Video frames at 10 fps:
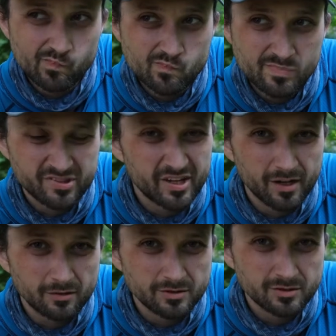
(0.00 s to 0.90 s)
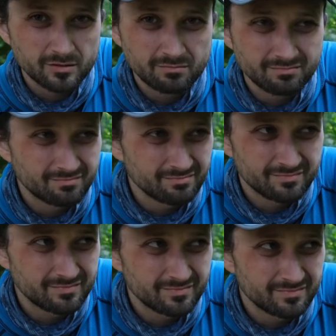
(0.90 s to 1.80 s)
Mosquitoes.
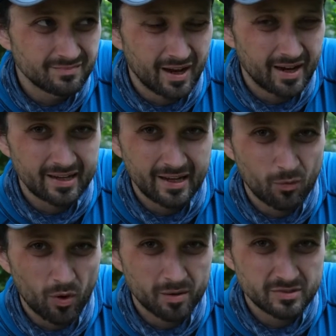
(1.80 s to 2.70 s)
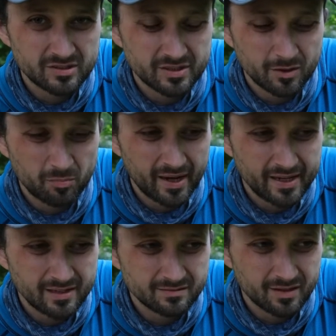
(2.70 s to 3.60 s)
I didn't get one mosquito bite.
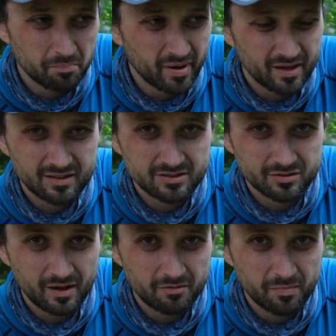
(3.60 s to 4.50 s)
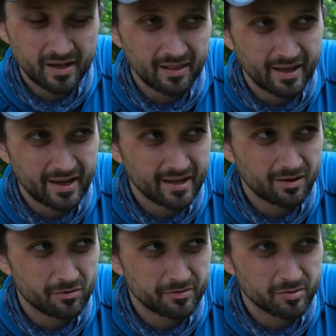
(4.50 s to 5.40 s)
I barely scraped my leg
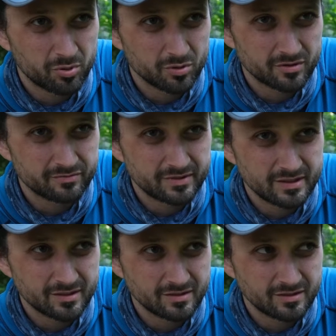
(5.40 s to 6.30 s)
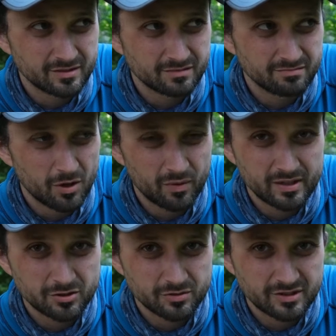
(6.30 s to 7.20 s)
over the boulder fields. No
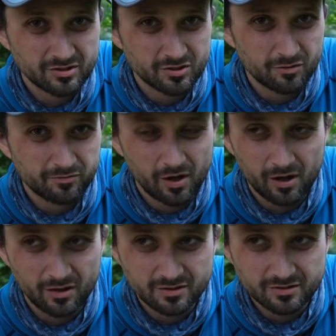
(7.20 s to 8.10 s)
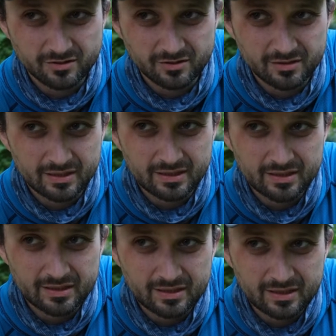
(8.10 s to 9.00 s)
injuries, no falls.
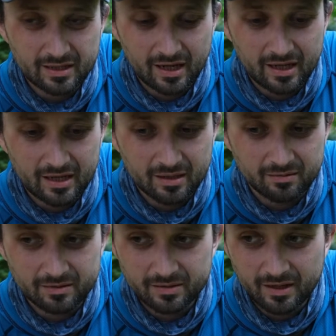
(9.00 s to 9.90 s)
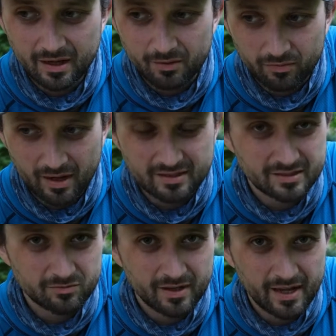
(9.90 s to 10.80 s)
I did
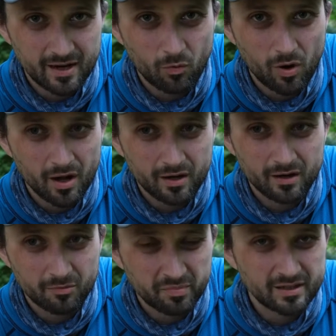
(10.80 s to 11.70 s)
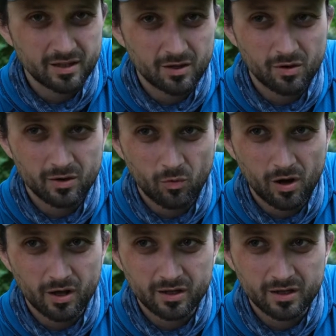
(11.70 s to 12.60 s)
run out of water, or been low on
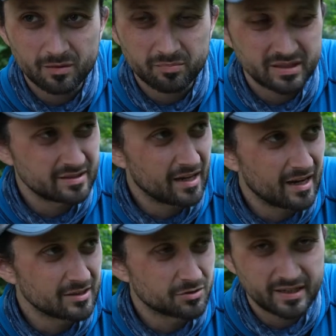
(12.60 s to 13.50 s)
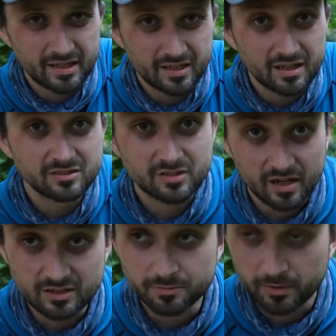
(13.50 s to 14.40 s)
water, been dehydrated. Sun
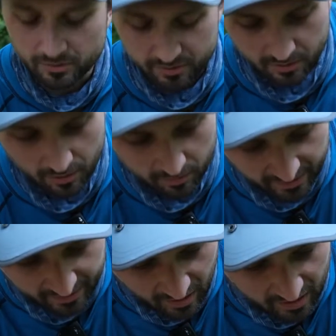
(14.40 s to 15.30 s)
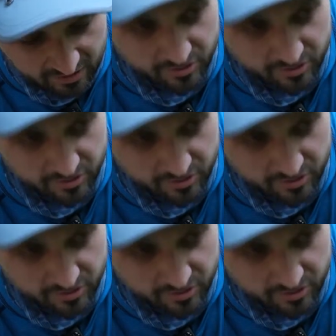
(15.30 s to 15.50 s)
exposure. Oh my gosh,